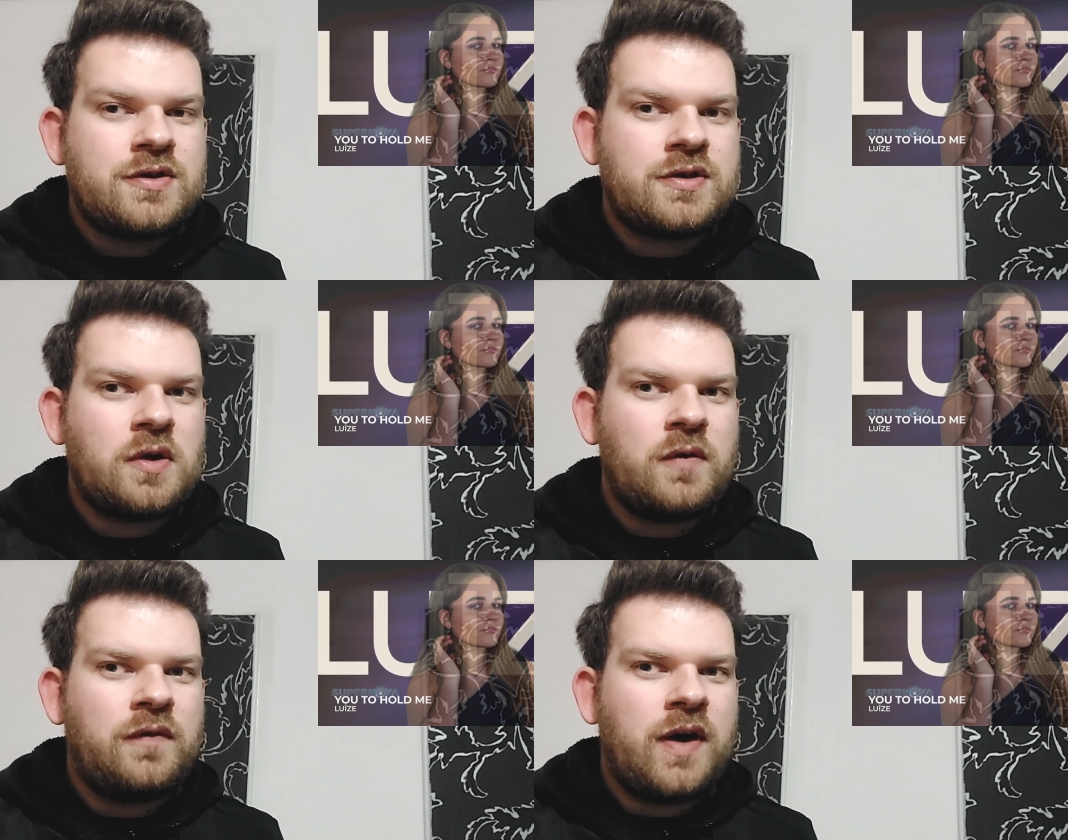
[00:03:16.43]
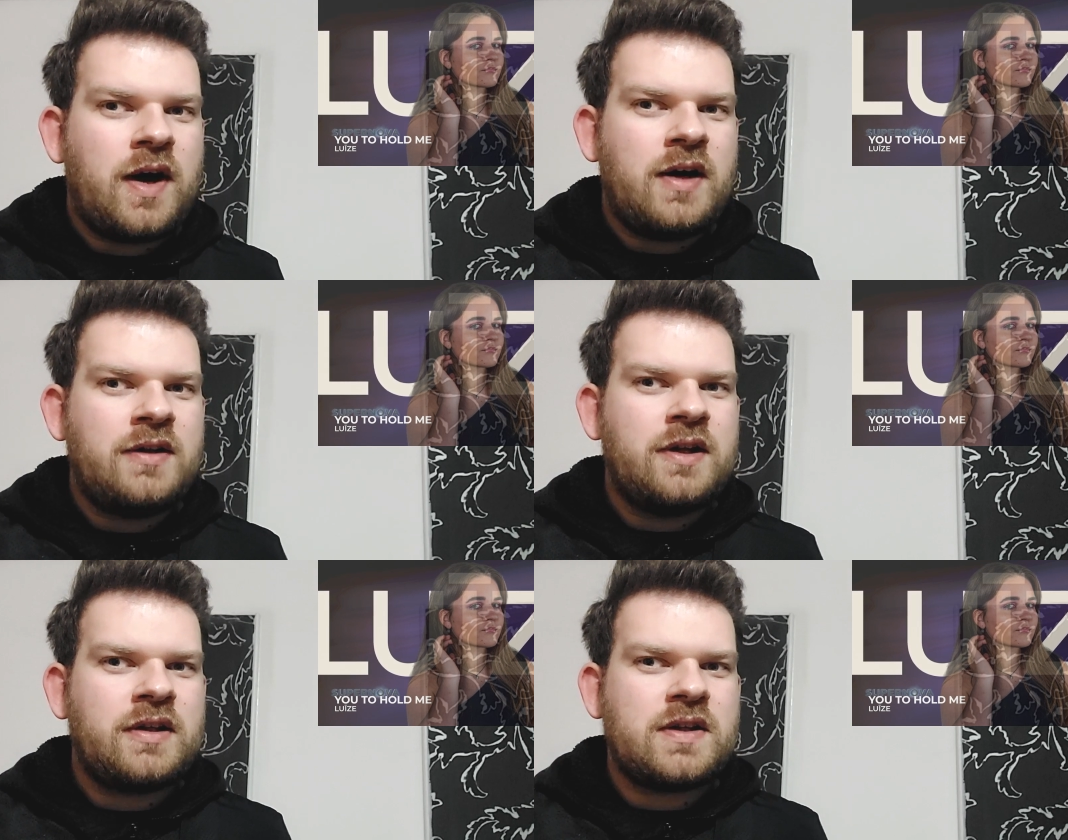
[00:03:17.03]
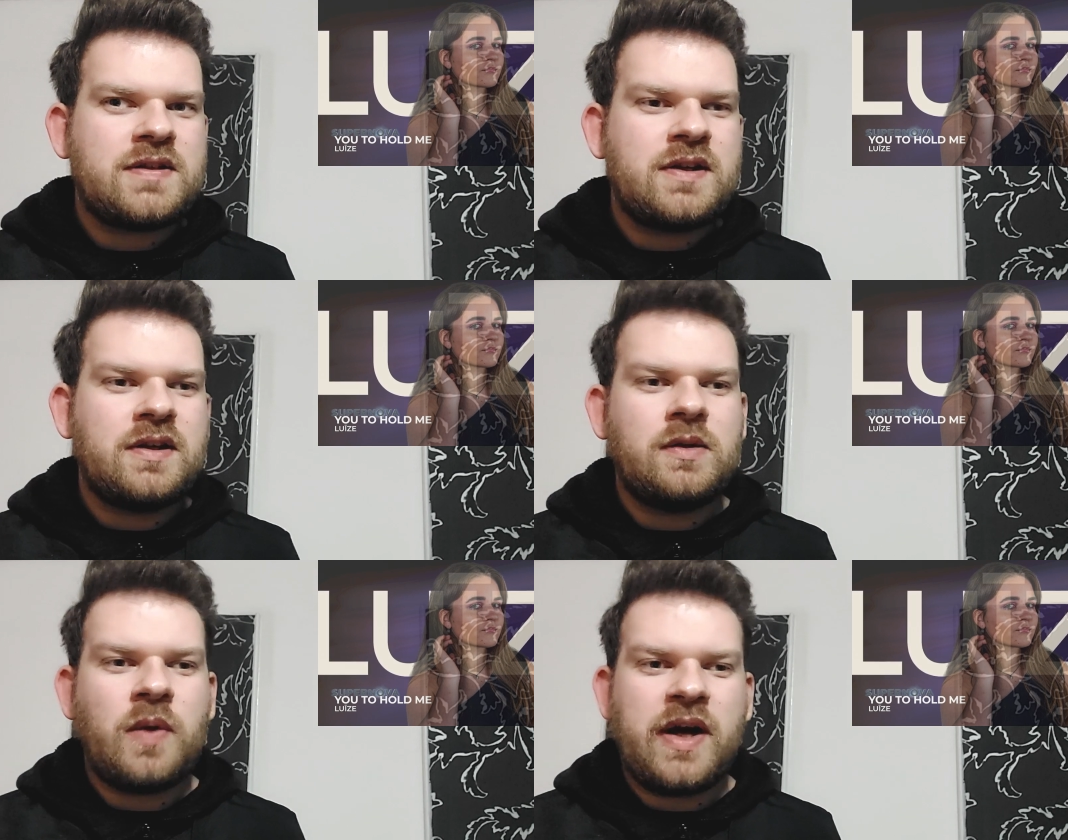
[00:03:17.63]
Speaker 1: So far, not a
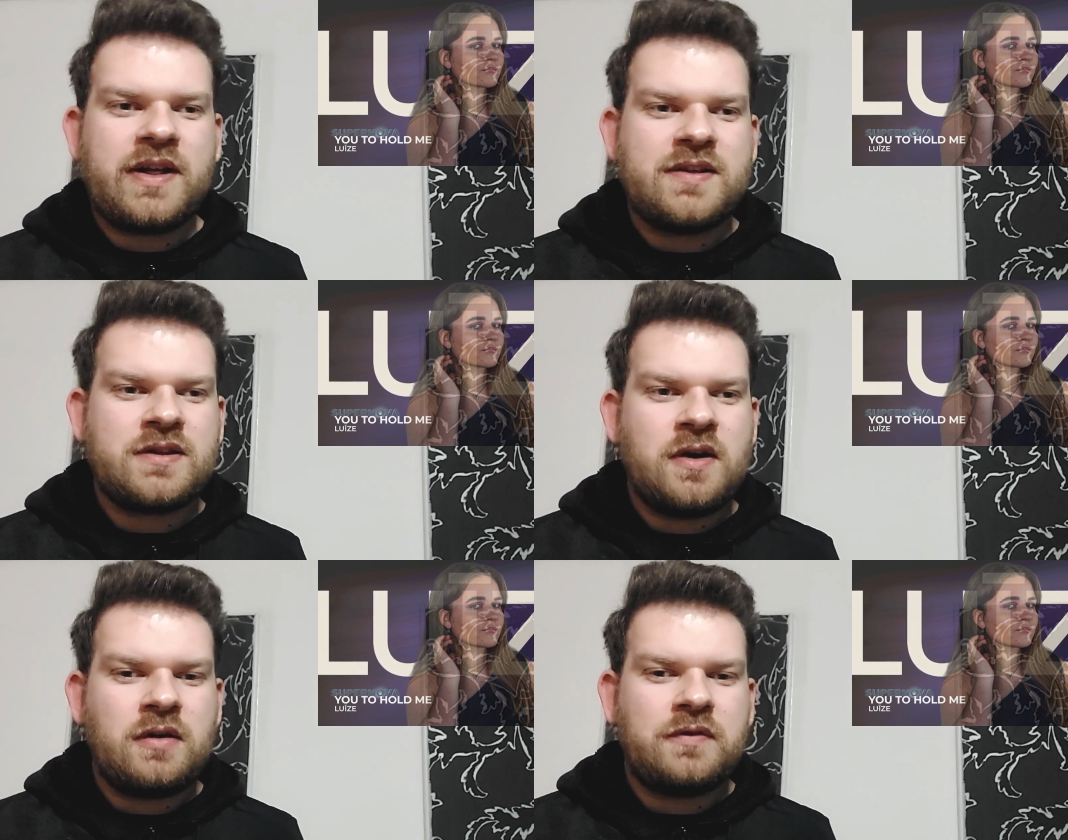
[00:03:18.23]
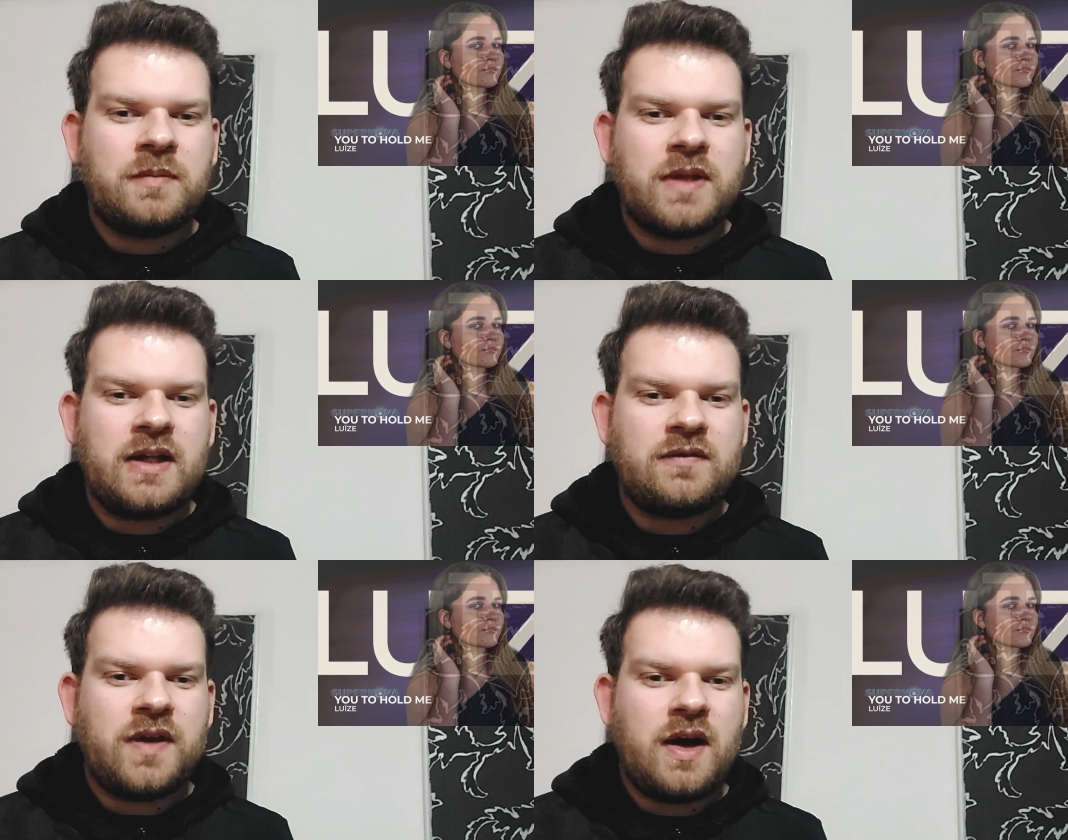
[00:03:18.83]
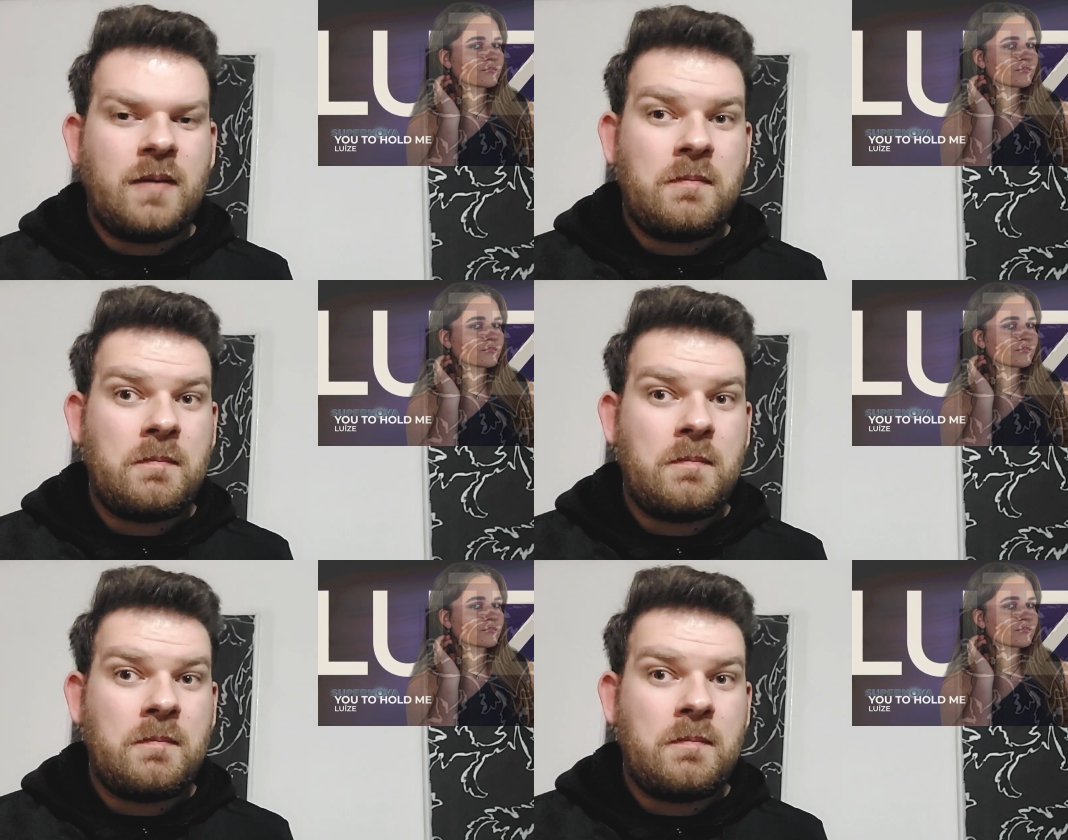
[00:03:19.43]
single wacky song from Latvia.